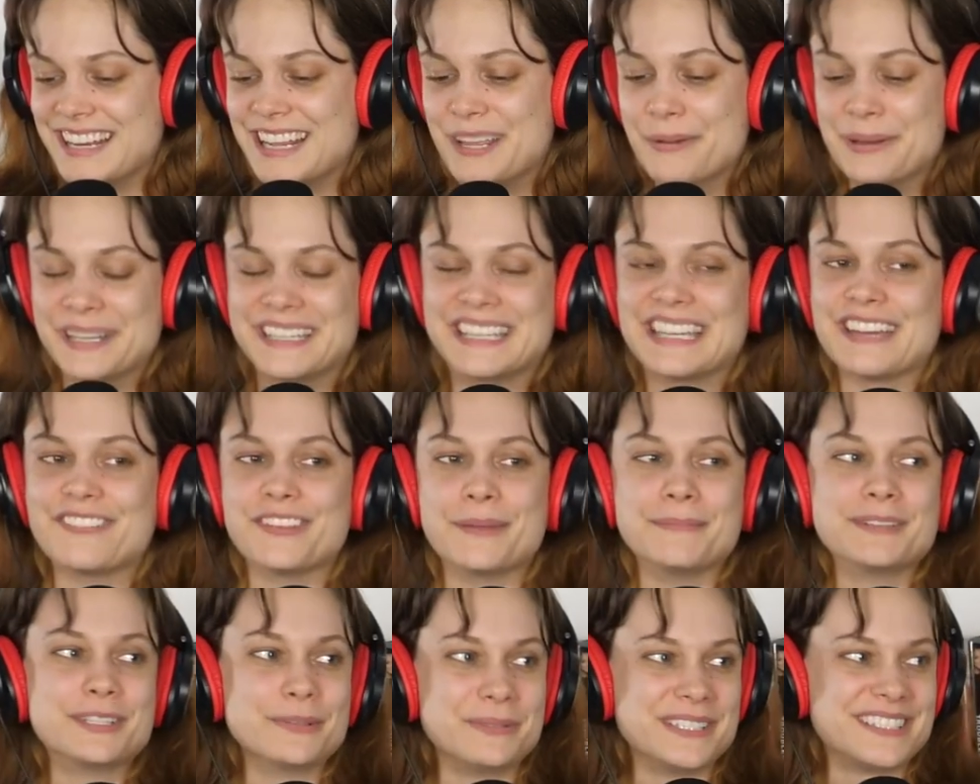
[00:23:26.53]
and he would give
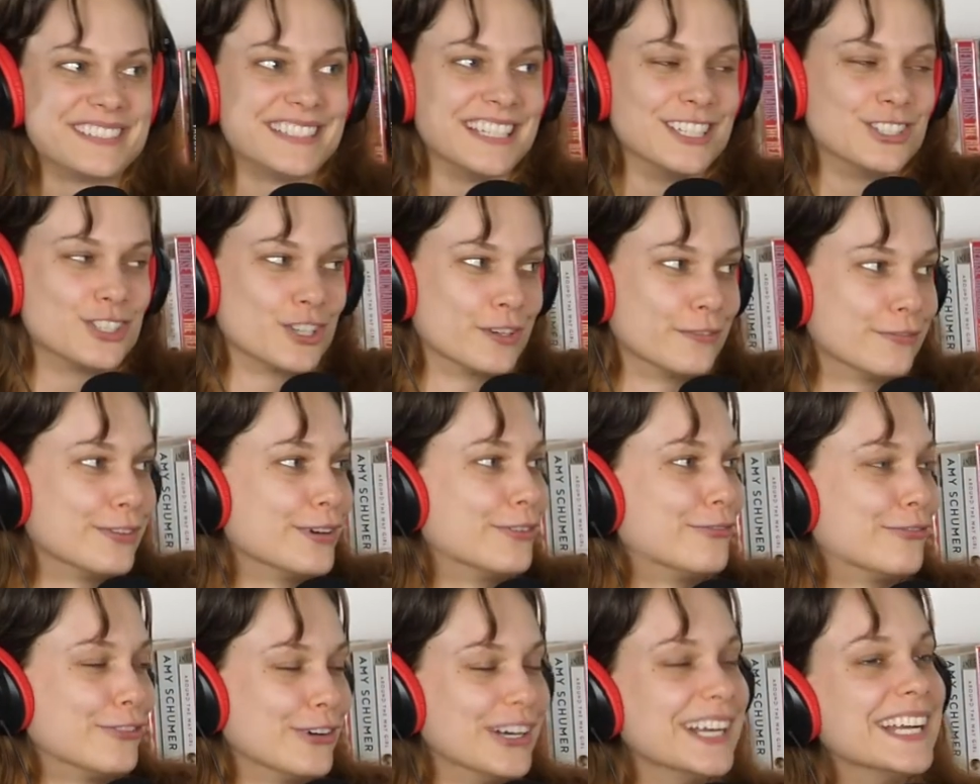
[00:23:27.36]
them to his teacher
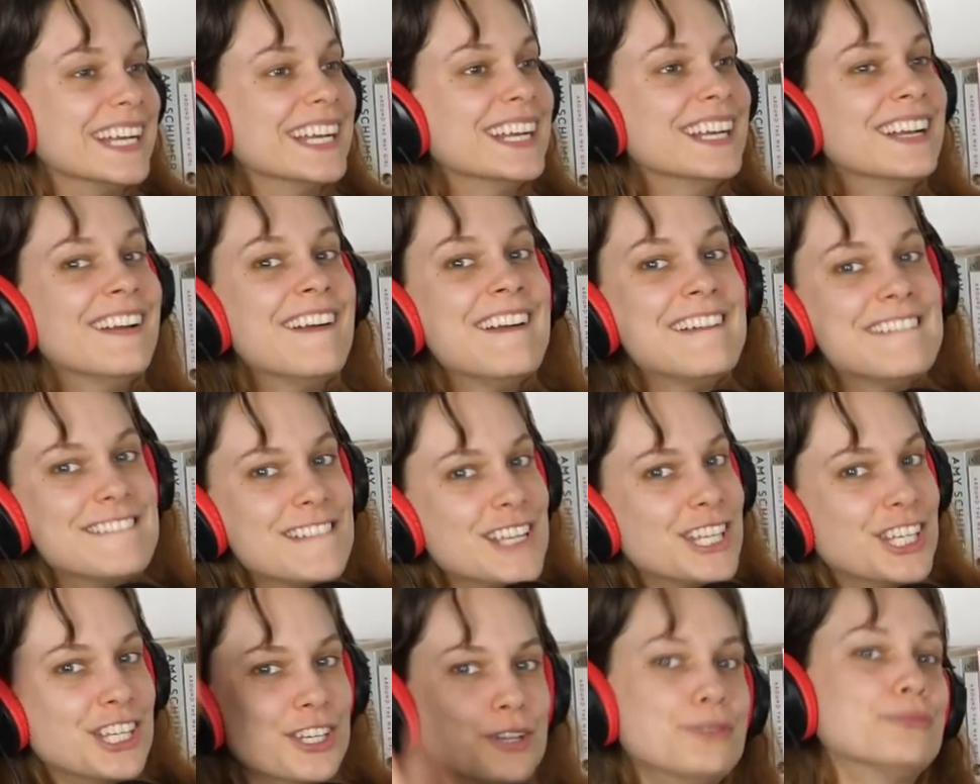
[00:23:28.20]
for free.
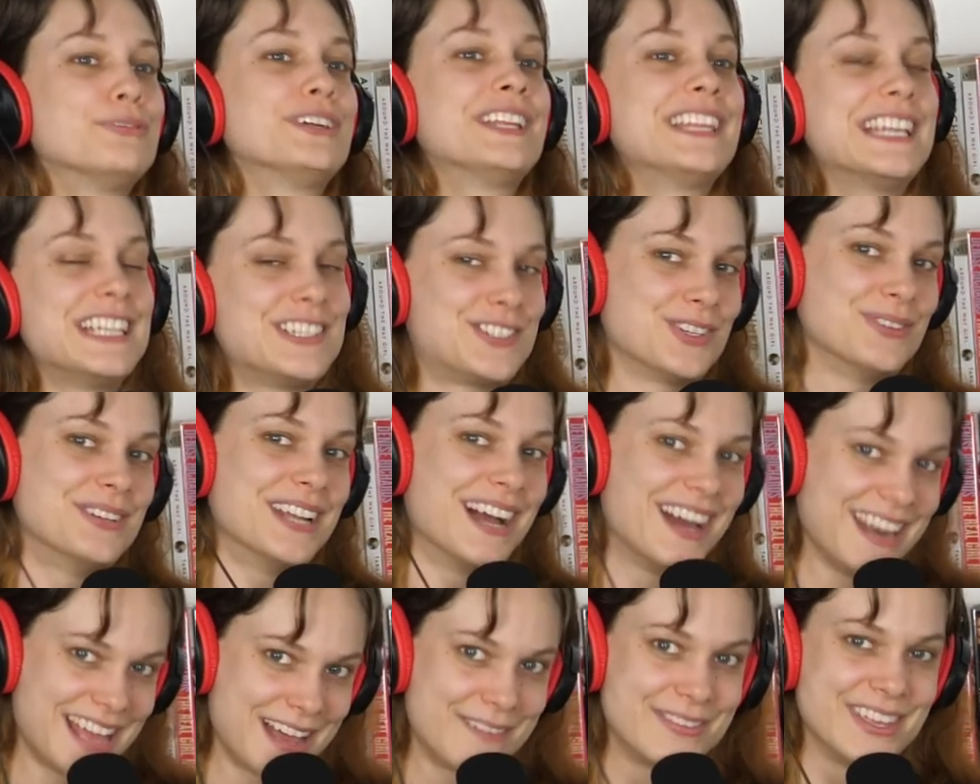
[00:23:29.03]
You really do
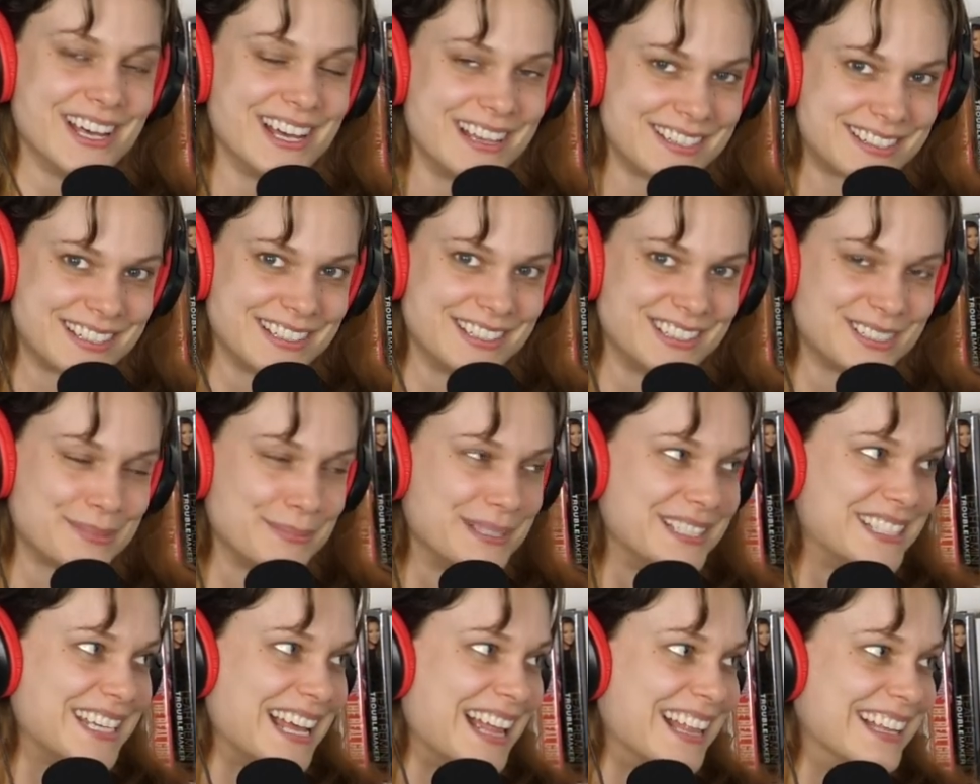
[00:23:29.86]
not have the hustler's
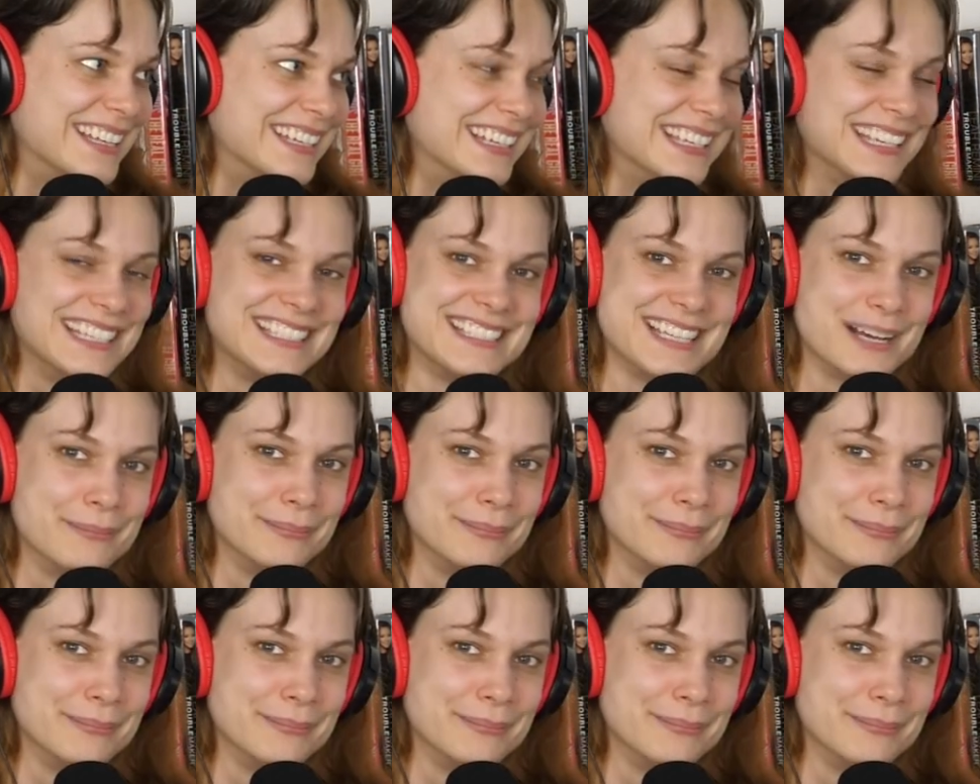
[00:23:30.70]
mentality, you